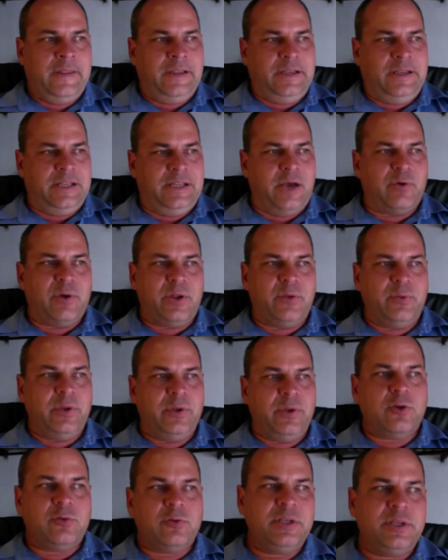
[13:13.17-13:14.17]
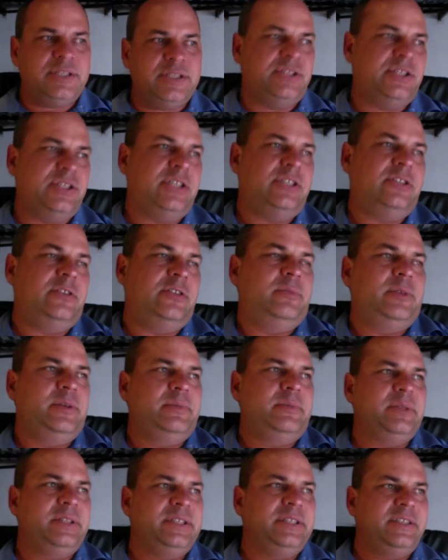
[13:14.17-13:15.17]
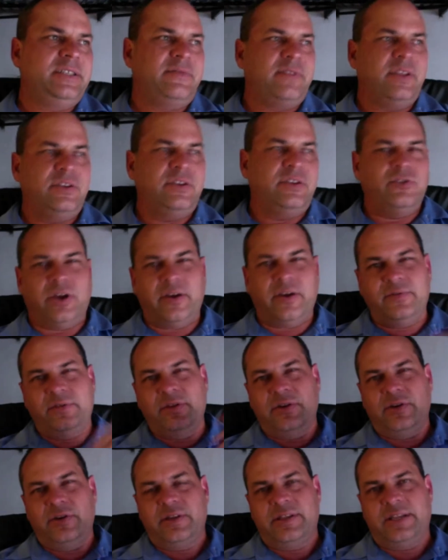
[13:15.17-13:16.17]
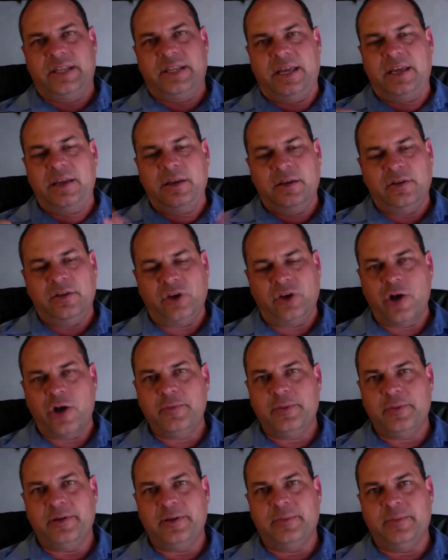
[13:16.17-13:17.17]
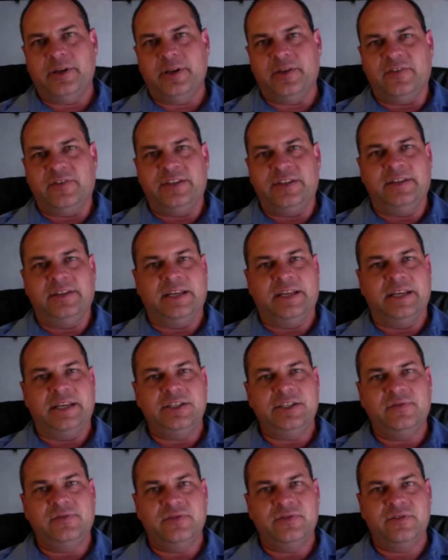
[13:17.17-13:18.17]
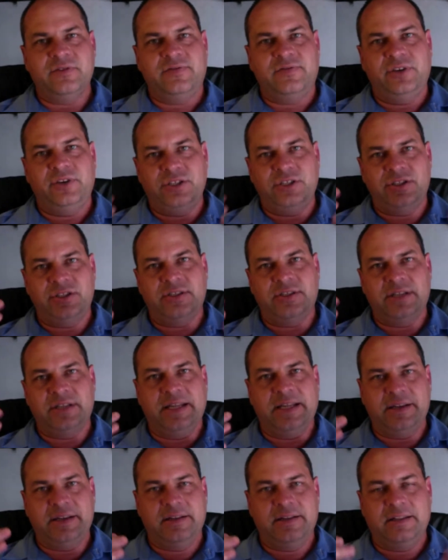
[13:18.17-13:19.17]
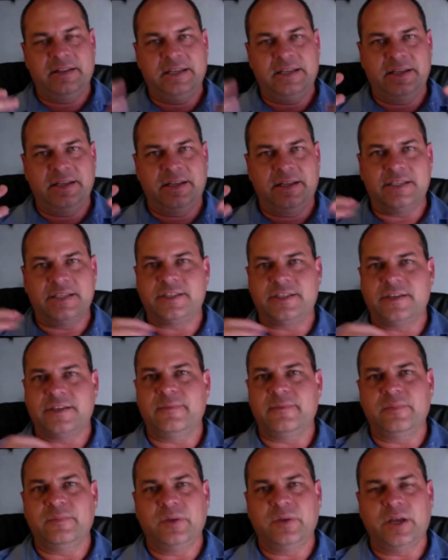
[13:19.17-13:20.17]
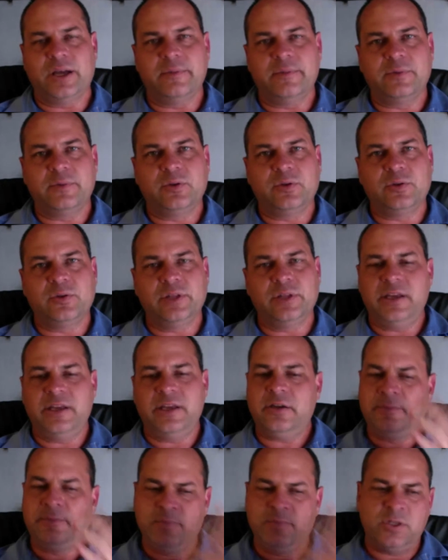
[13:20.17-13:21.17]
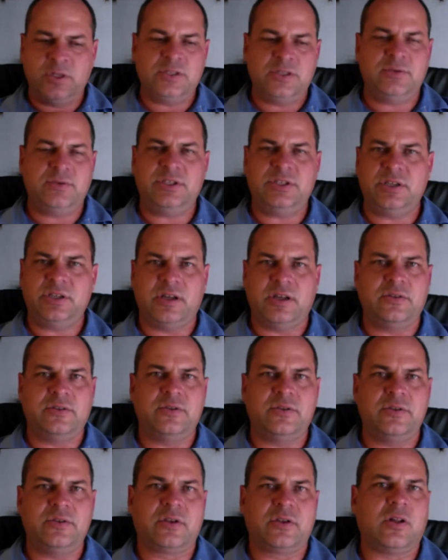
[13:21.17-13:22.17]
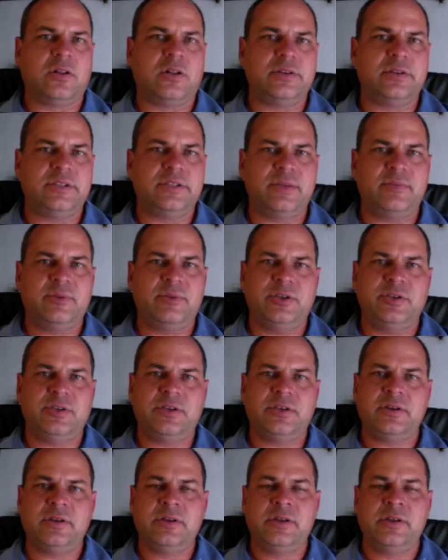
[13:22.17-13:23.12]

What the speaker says: Now what we normally suggest to people is, if they drive during the day, open a bit of ventilation for the fridge, let it get some cool air, switch it down to the coldest temperature.